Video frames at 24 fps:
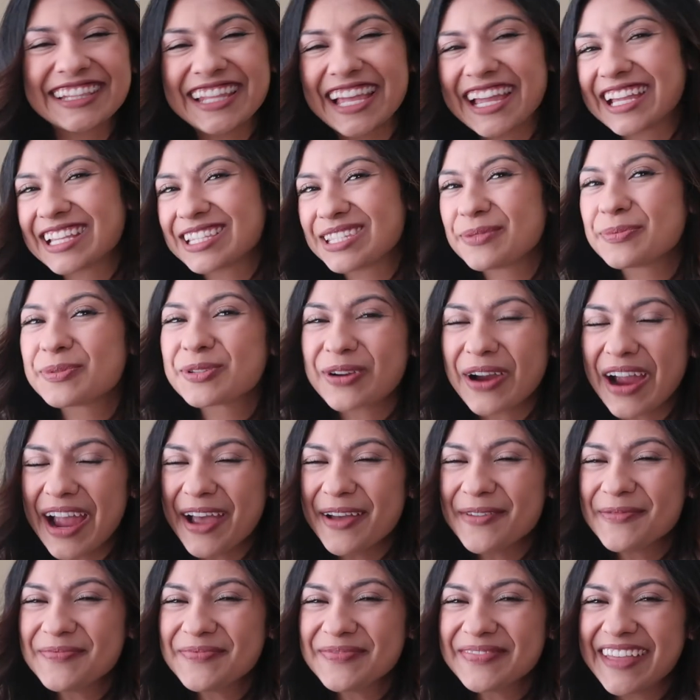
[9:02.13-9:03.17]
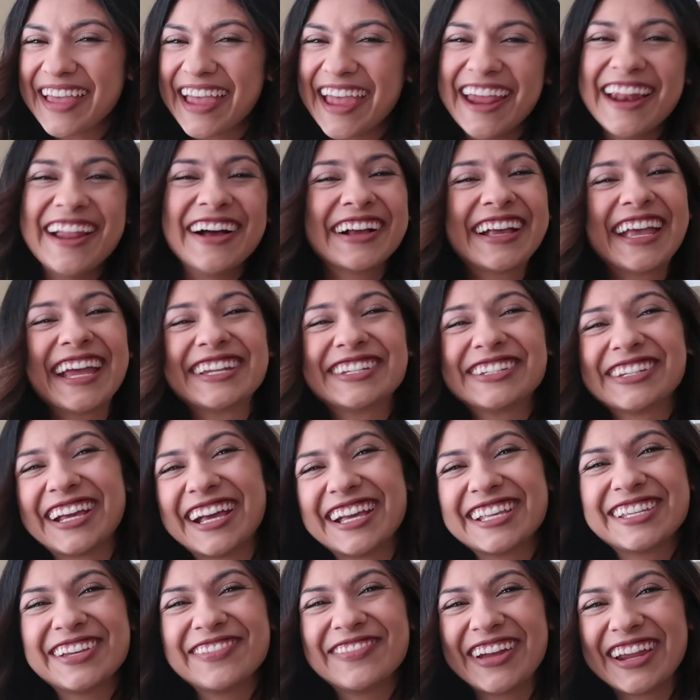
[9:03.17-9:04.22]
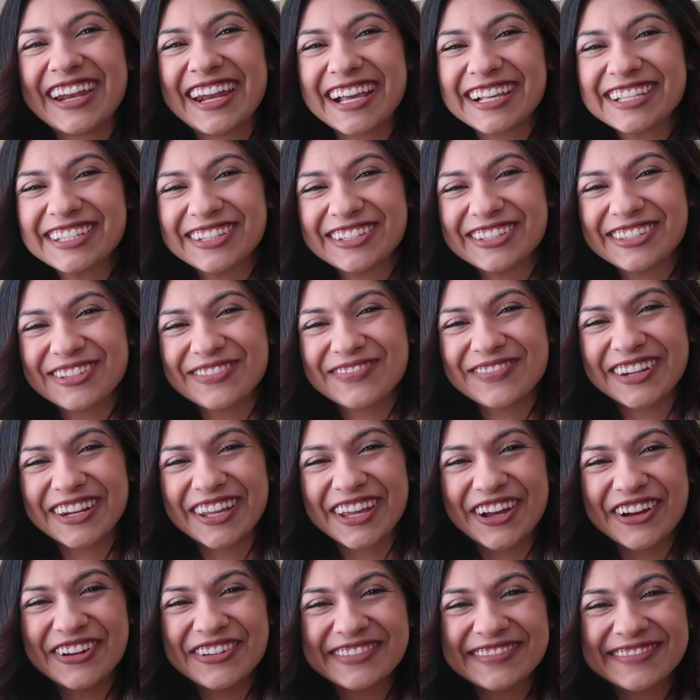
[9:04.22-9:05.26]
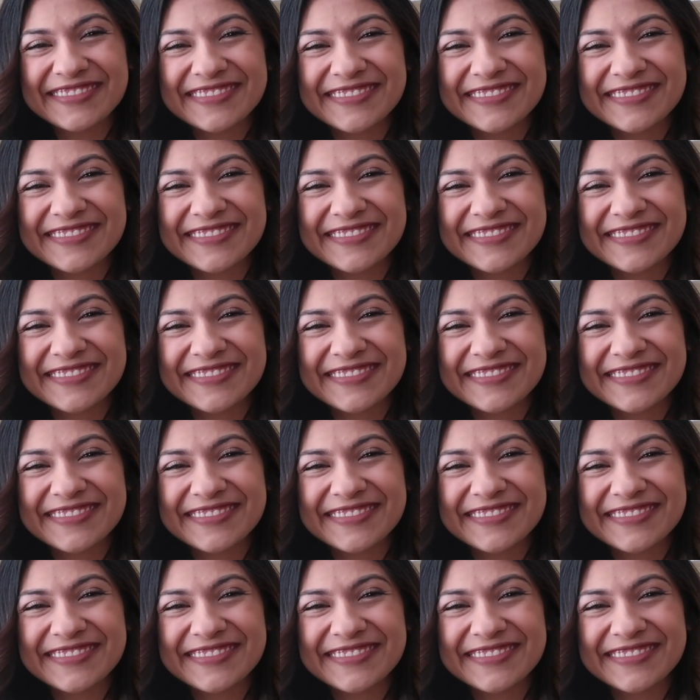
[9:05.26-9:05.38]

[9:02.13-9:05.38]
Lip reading: like and subscribe, and I'll catch you guys on my next YouTube video.